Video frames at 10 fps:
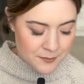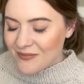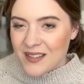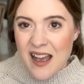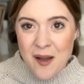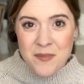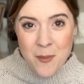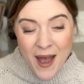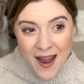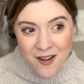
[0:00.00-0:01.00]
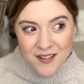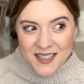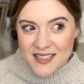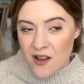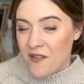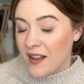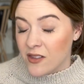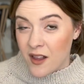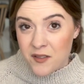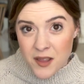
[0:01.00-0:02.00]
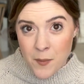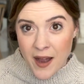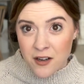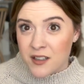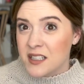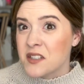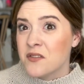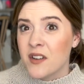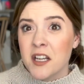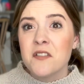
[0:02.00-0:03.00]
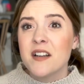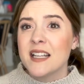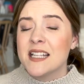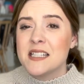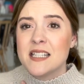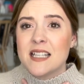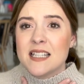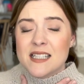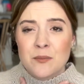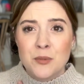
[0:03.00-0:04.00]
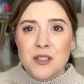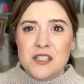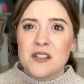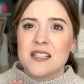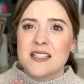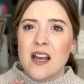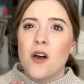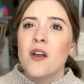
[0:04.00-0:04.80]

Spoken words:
The pattern itself, I loved the pattern. It's very, very easy, simple as you can tell,